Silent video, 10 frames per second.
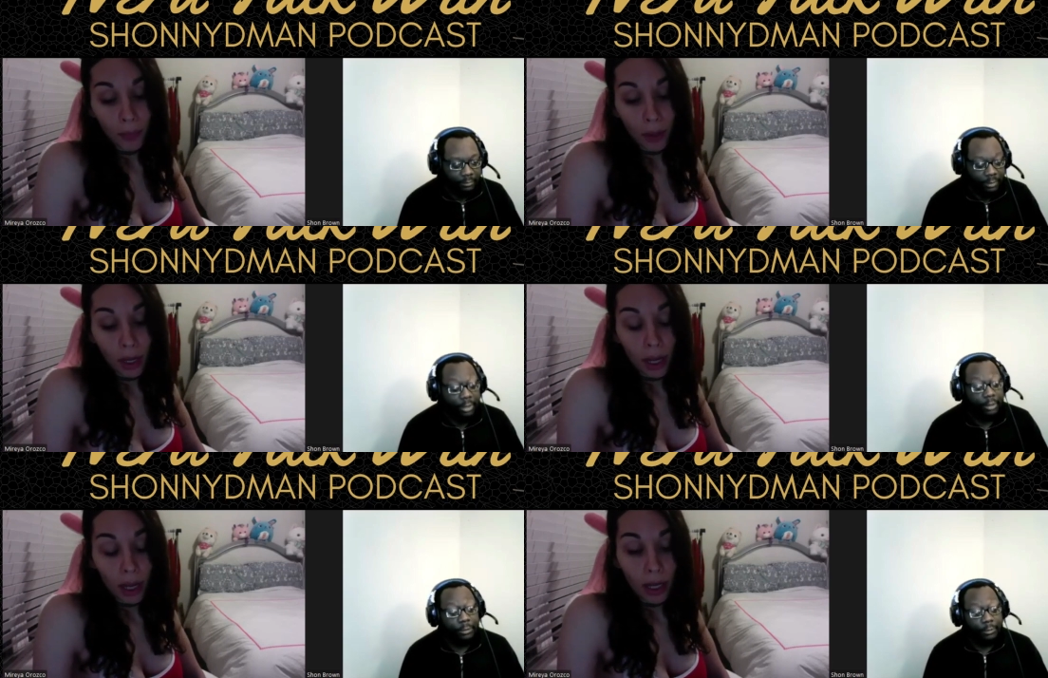
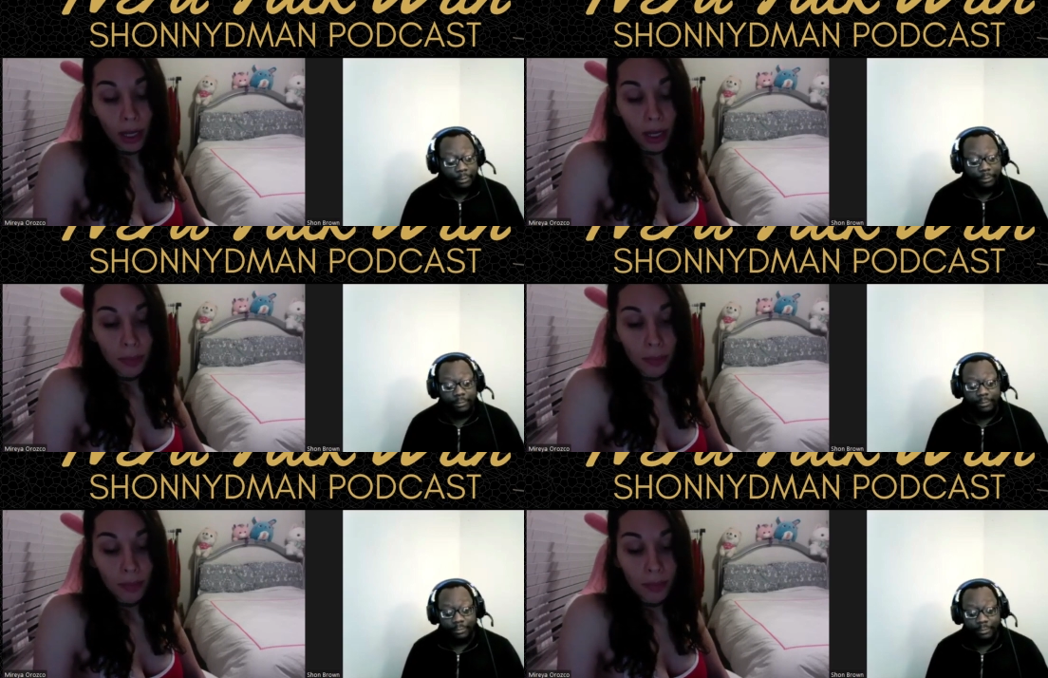Speaker 1: Oh. Um,
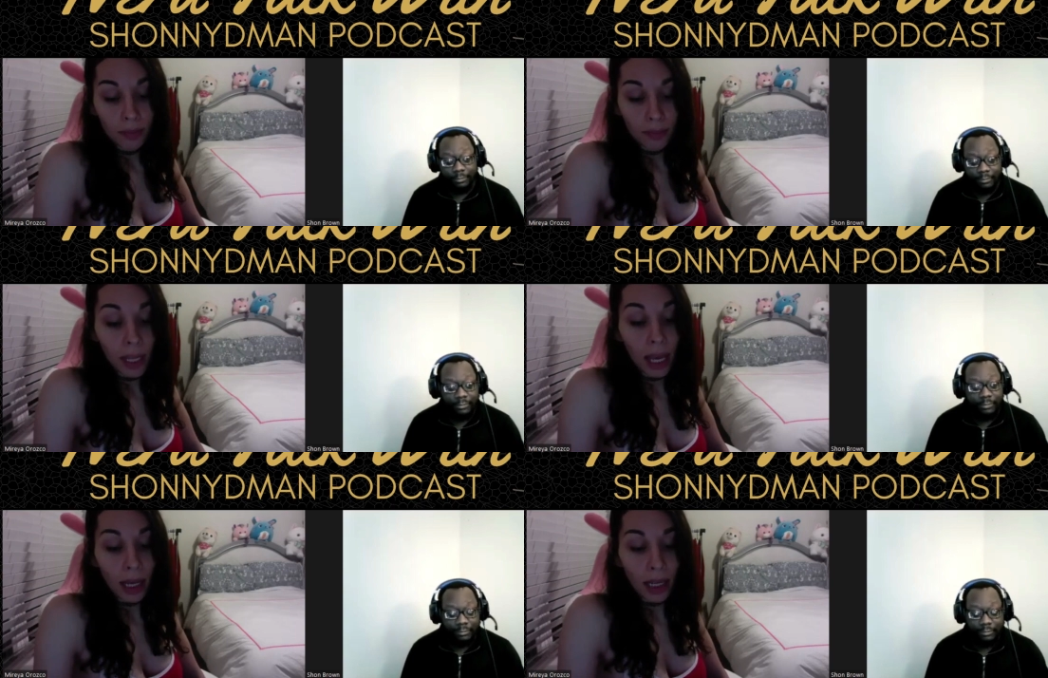
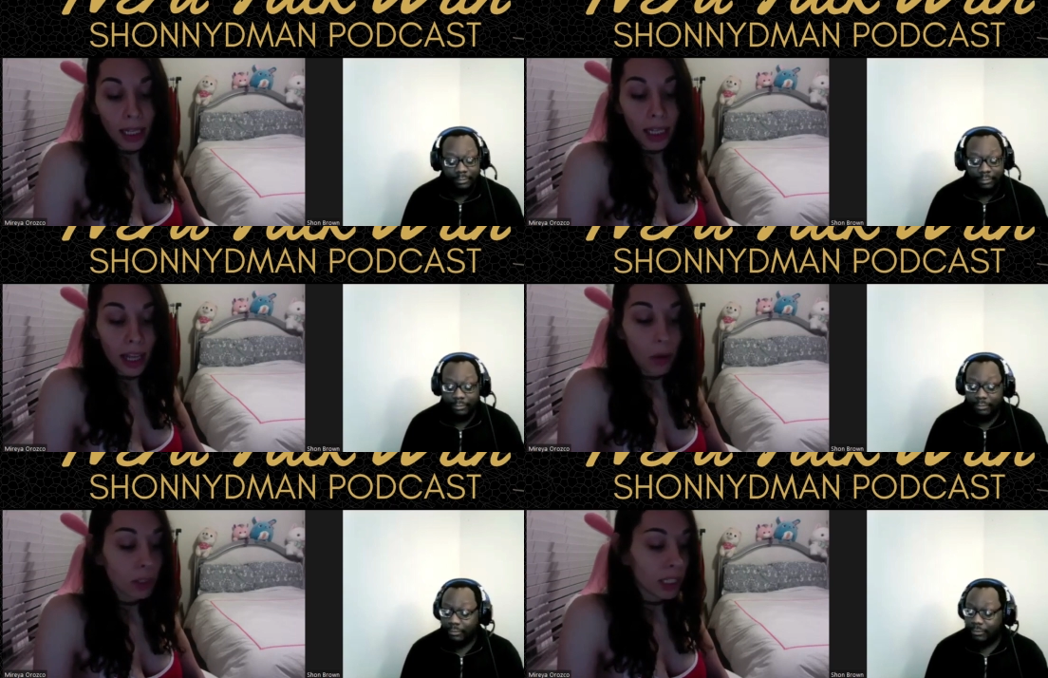yeah, and
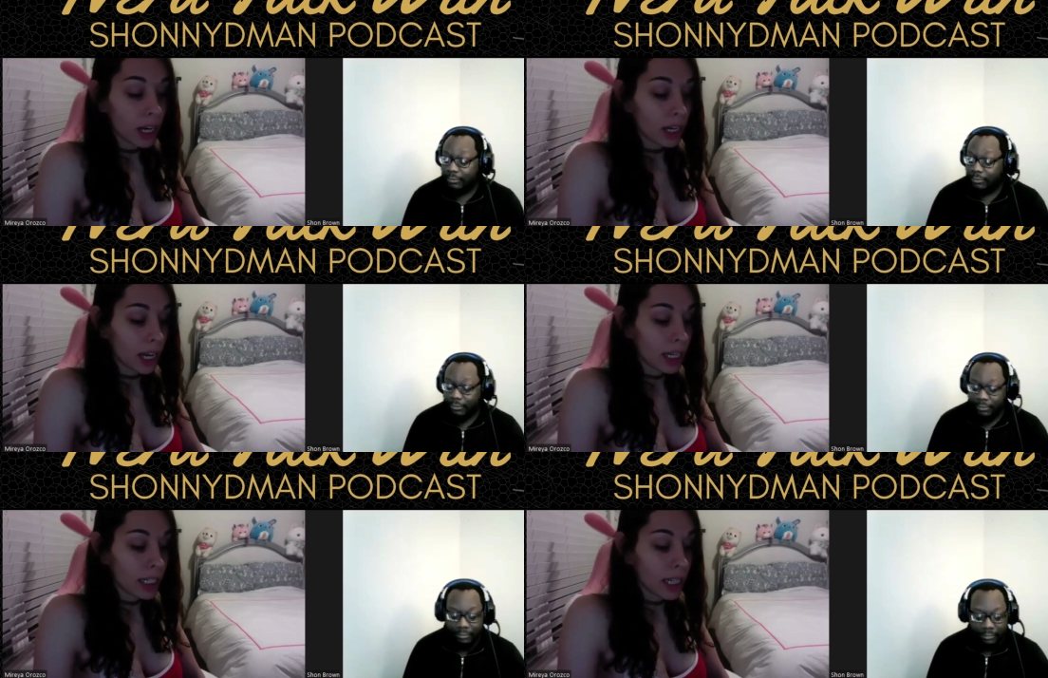that was kind of
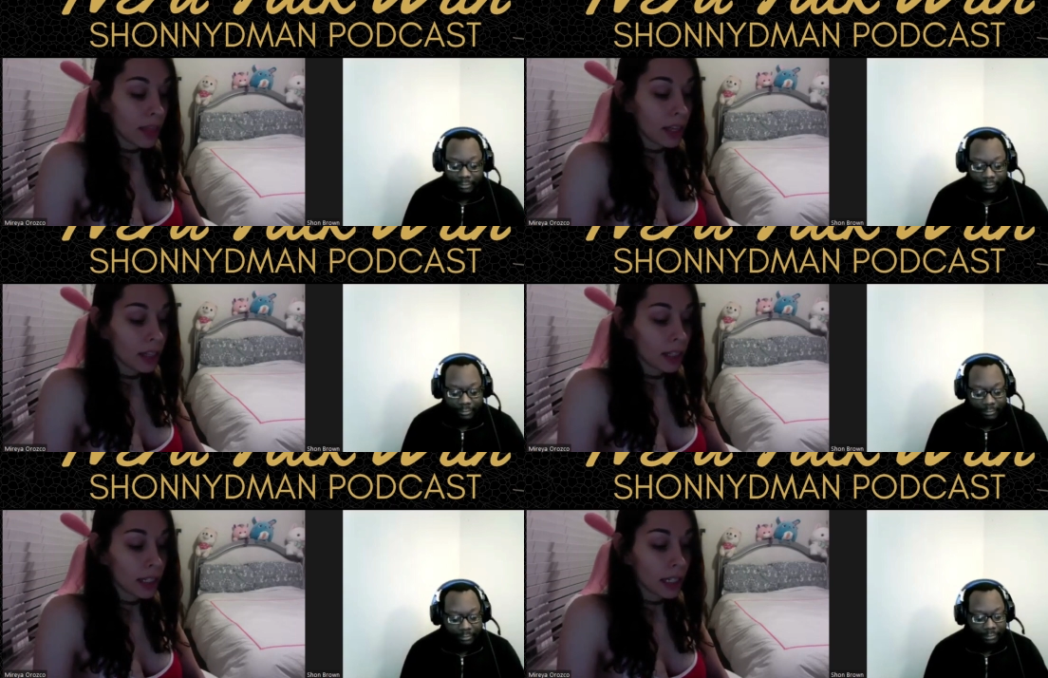nice. And then...